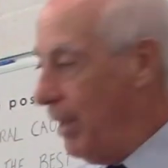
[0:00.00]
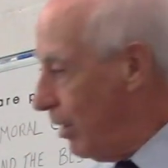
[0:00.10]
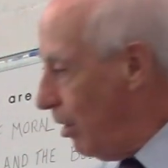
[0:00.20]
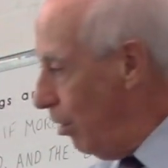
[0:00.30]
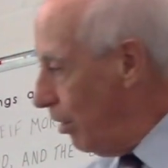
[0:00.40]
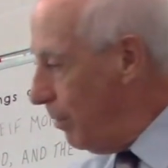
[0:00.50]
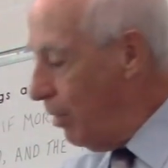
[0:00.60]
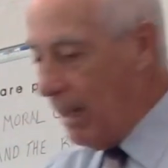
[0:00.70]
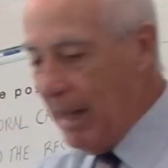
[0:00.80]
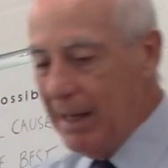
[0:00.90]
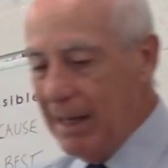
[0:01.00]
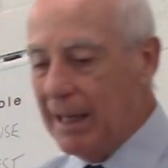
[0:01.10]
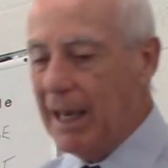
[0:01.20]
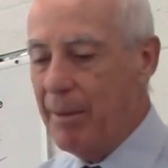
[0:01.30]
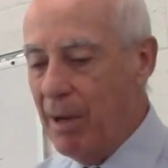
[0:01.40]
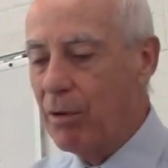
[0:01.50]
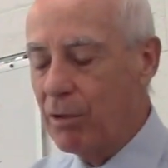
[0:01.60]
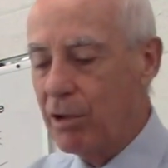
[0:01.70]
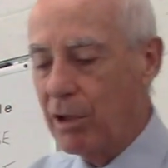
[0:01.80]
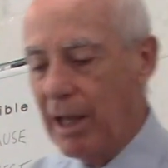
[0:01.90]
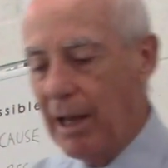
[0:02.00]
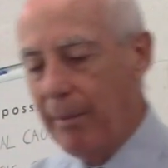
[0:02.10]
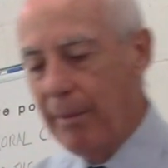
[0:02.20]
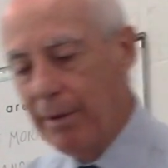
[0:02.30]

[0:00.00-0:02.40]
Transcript: They called him out, and he came out to them,